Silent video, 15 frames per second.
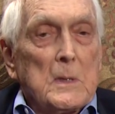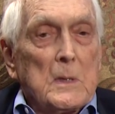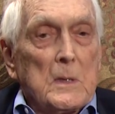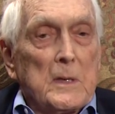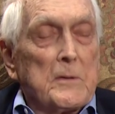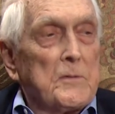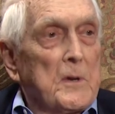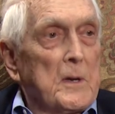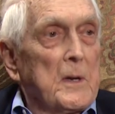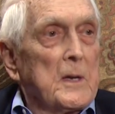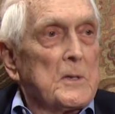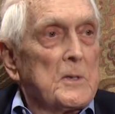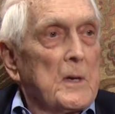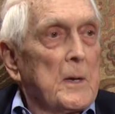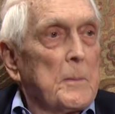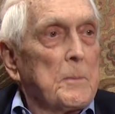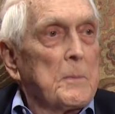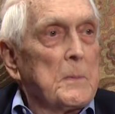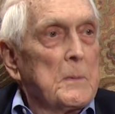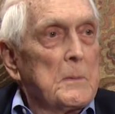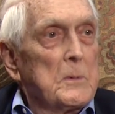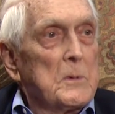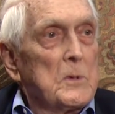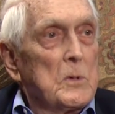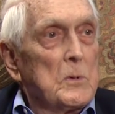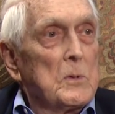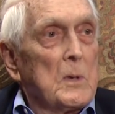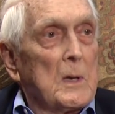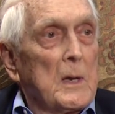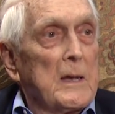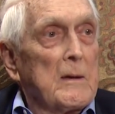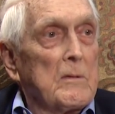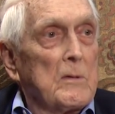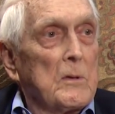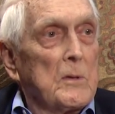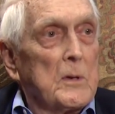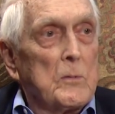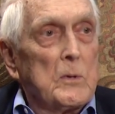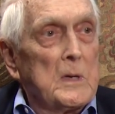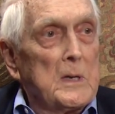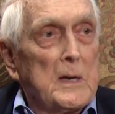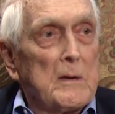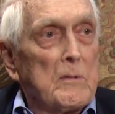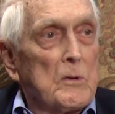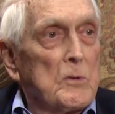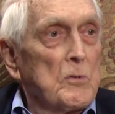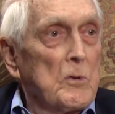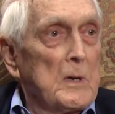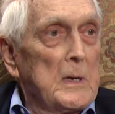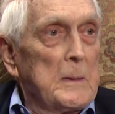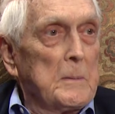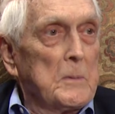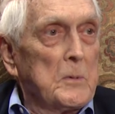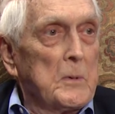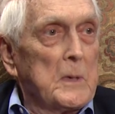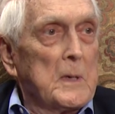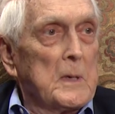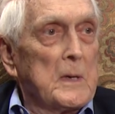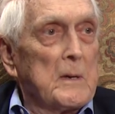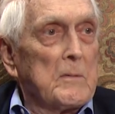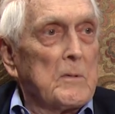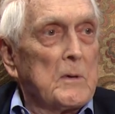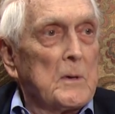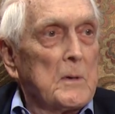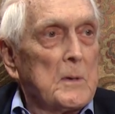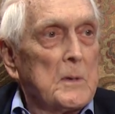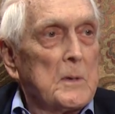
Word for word: lifted us up to a level that we never dreamed we could ever